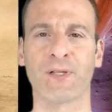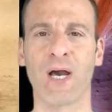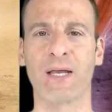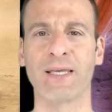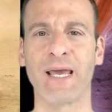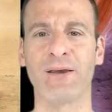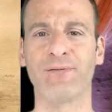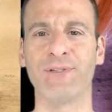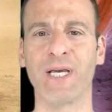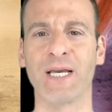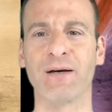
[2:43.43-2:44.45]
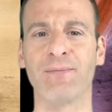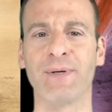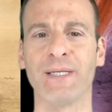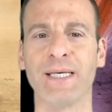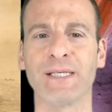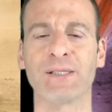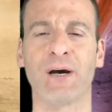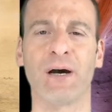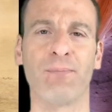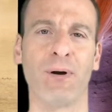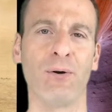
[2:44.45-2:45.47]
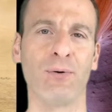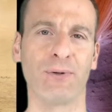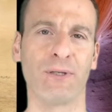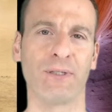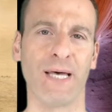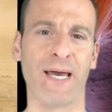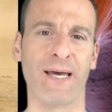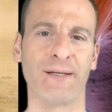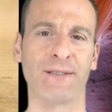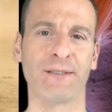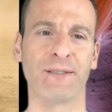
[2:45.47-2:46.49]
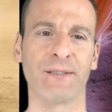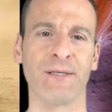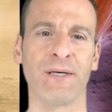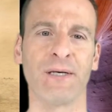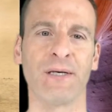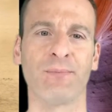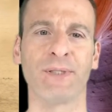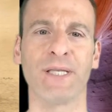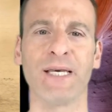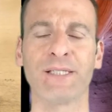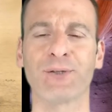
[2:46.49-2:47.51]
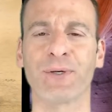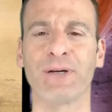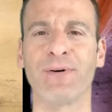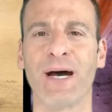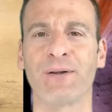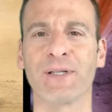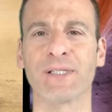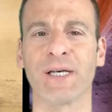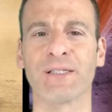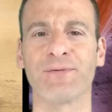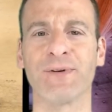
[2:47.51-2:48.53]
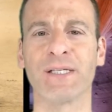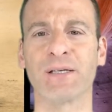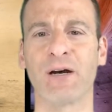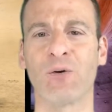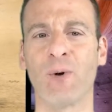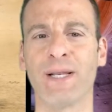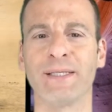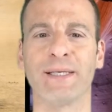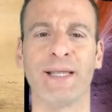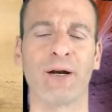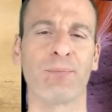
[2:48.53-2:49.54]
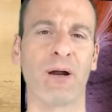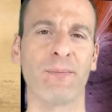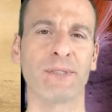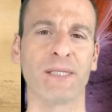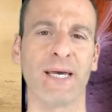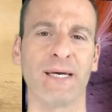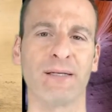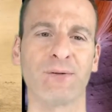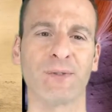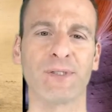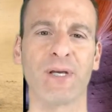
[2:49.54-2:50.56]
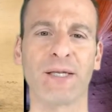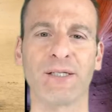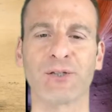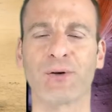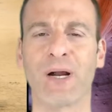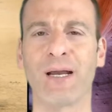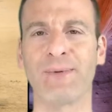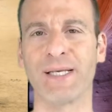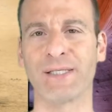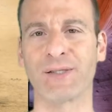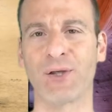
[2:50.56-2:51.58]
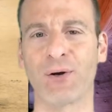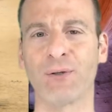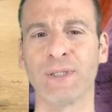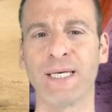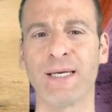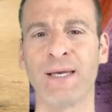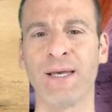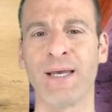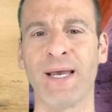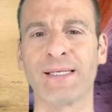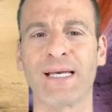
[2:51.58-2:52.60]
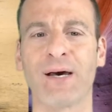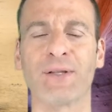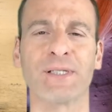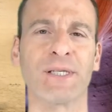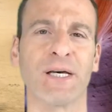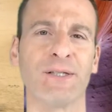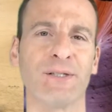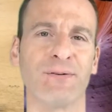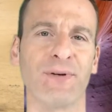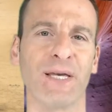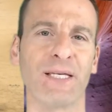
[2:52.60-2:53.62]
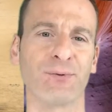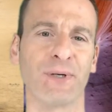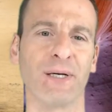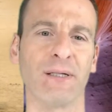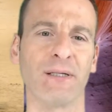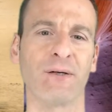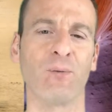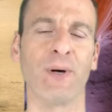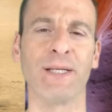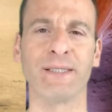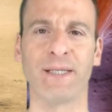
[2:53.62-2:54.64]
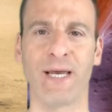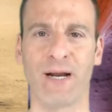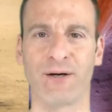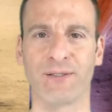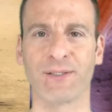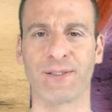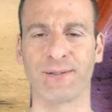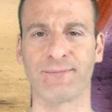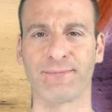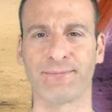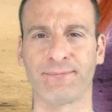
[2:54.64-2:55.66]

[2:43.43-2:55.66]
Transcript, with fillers: God gave Jacob and Esau both land, but the history of how the sons of Esau went into their promised land was not described as thoroughly as how the sons of Israel went into theirs.